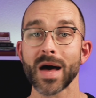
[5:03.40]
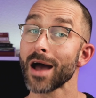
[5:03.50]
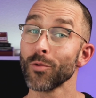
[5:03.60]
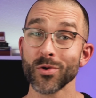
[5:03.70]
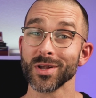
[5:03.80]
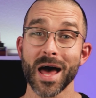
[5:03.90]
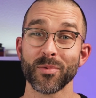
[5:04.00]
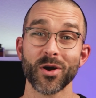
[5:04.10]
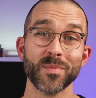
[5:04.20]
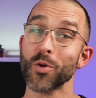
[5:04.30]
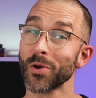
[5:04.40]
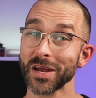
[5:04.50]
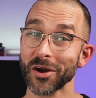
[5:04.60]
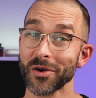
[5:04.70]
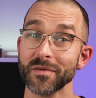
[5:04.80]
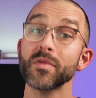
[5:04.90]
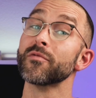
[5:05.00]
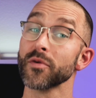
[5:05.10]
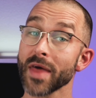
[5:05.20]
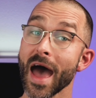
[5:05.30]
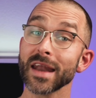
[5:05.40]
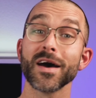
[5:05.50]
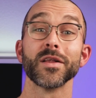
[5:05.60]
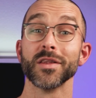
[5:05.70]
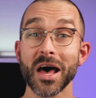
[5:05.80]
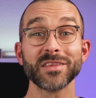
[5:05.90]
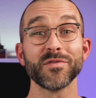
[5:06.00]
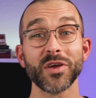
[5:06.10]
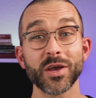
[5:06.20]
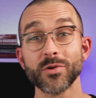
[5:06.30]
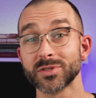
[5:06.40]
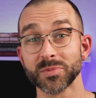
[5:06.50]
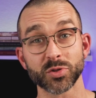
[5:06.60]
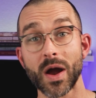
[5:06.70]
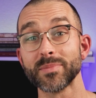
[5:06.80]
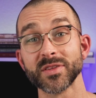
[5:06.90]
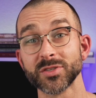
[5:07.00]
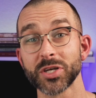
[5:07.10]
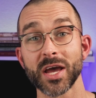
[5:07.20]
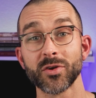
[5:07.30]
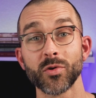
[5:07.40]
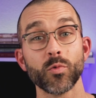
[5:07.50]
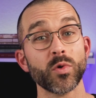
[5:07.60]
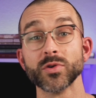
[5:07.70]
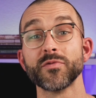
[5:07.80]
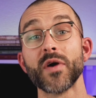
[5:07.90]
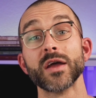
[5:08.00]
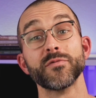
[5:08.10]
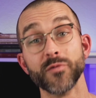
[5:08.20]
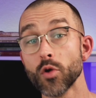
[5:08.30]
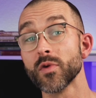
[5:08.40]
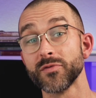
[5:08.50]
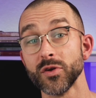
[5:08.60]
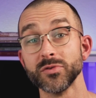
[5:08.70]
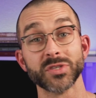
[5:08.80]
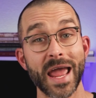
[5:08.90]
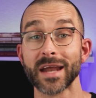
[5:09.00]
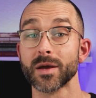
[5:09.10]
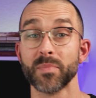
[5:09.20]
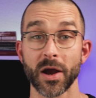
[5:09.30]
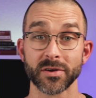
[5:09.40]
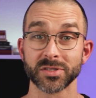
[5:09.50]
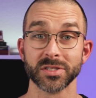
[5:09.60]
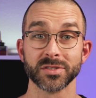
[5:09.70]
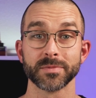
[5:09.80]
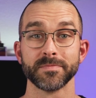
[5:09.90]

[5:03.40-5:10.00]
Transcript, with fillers: I won't elaborate more here. For that, like the video and subscribe to the channel where you'll find full reviews and comparisons.